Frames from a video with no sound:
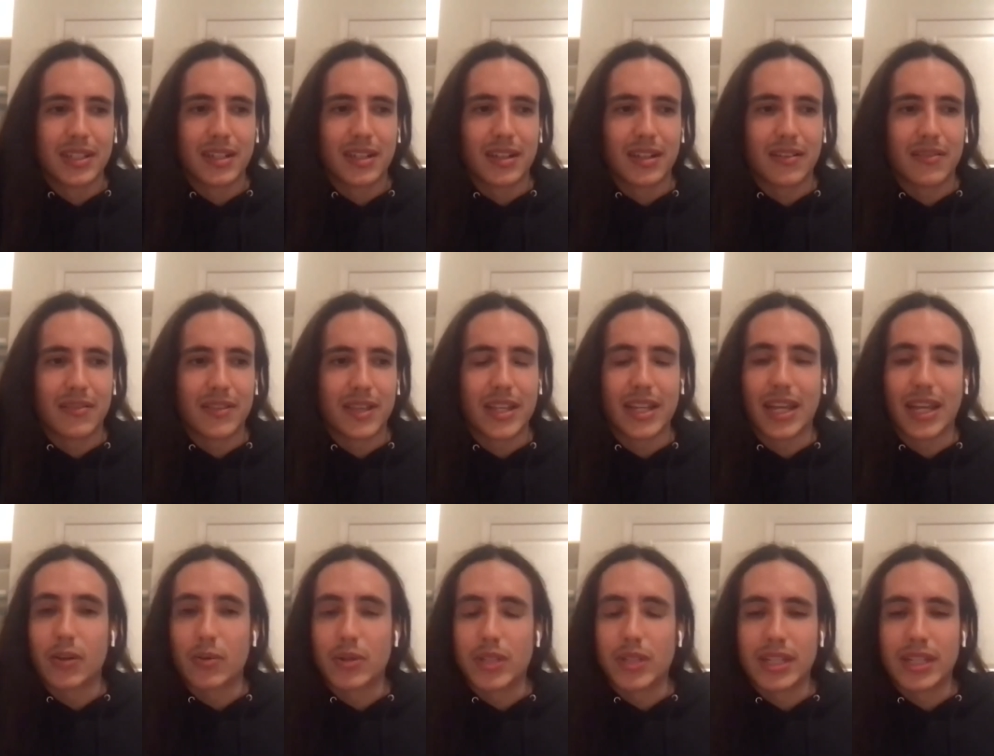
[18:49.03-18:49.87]
um,
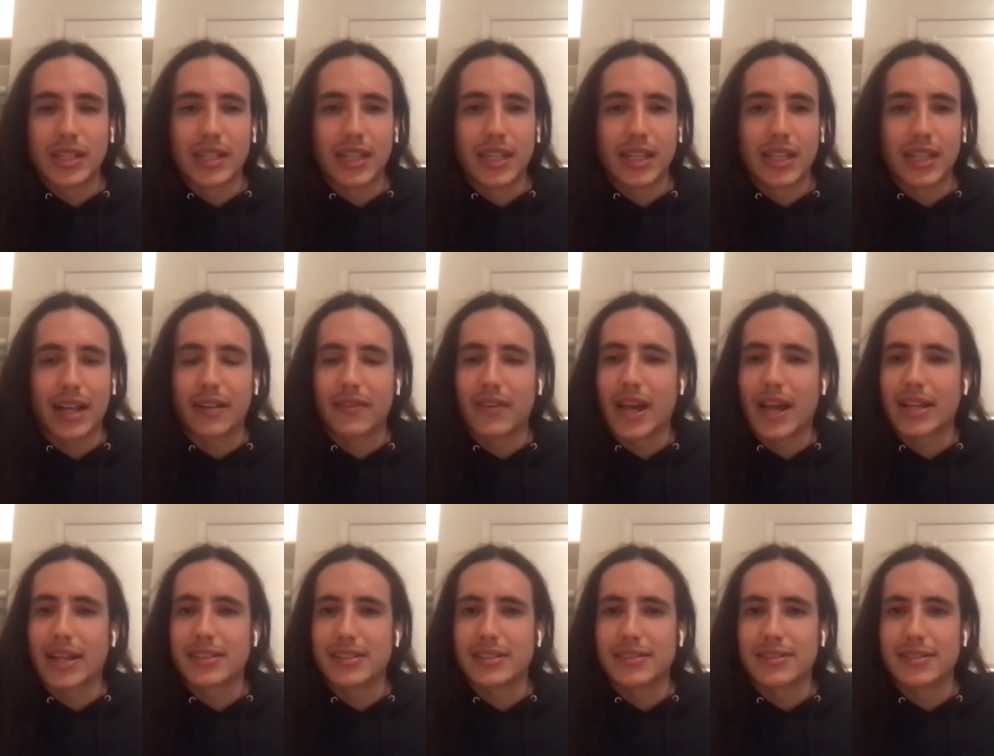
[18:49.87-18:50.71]
inequity and lack of
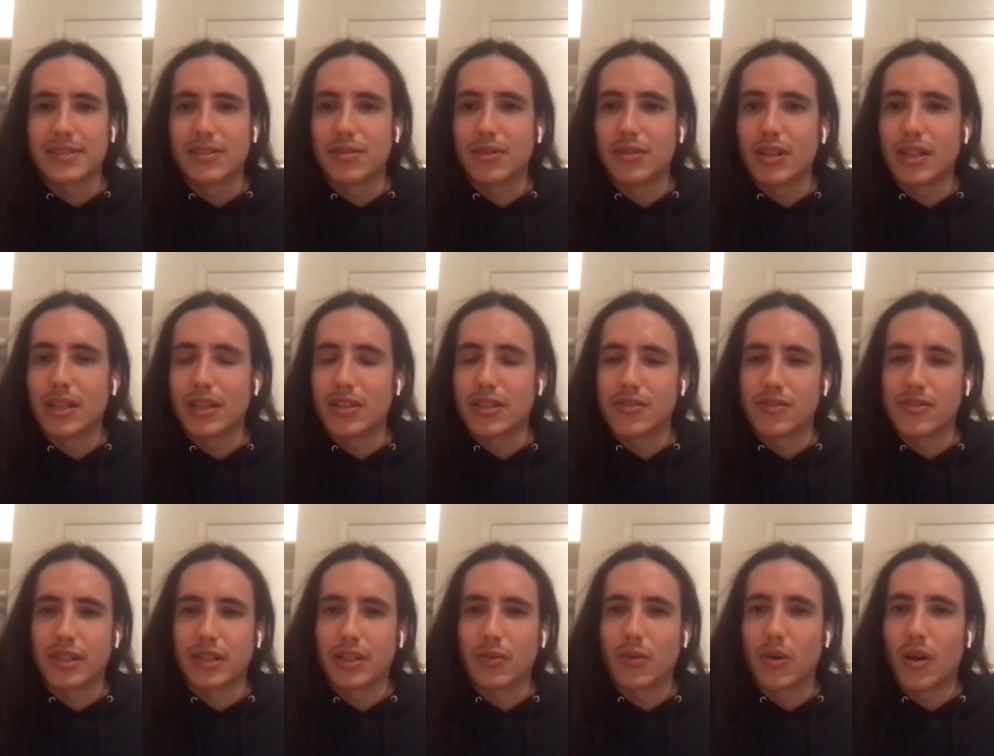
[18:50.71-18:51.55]
access to clean
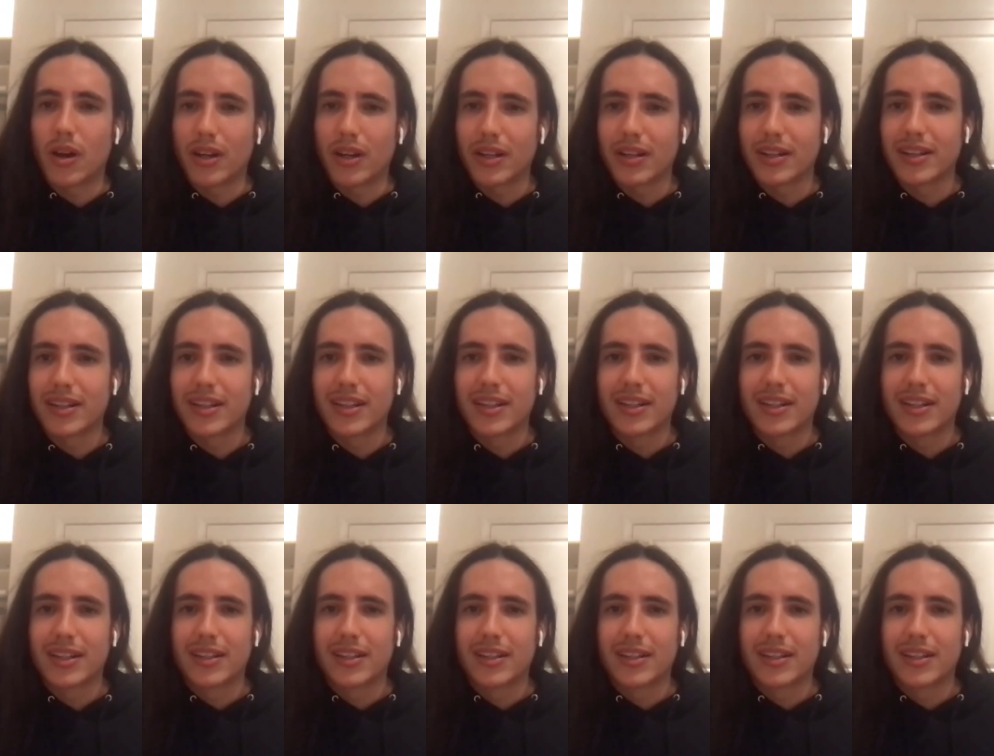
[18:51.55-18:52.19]
drinking water,